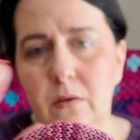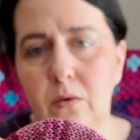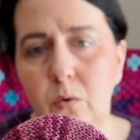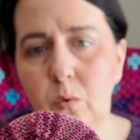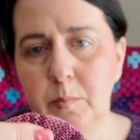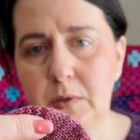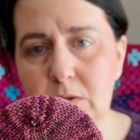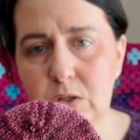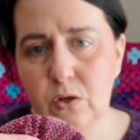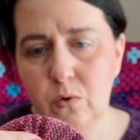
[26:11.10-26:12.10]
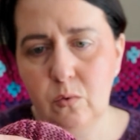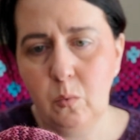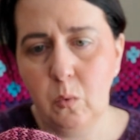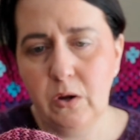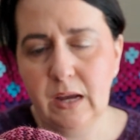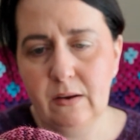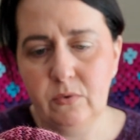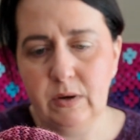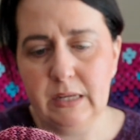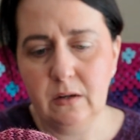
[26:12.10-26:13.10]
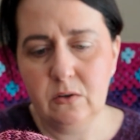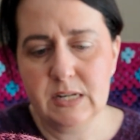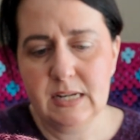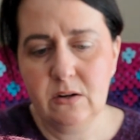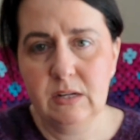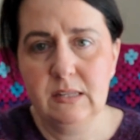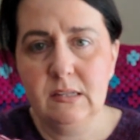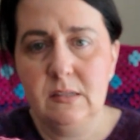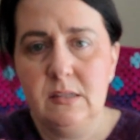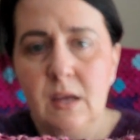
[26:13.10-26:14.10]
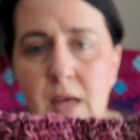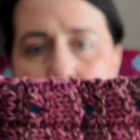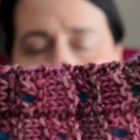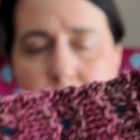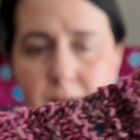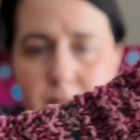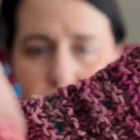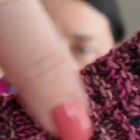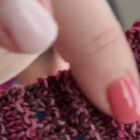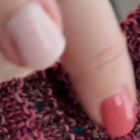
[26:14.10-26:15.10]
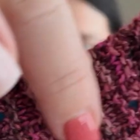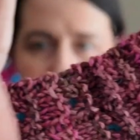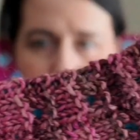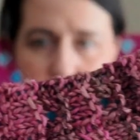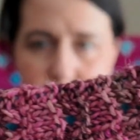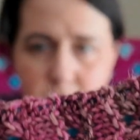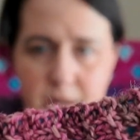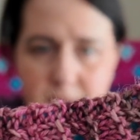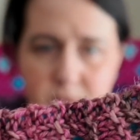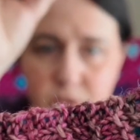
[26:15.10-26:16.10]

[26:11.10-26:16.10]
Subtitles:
normal toe where you have the regular decreases, and the stitch pattern is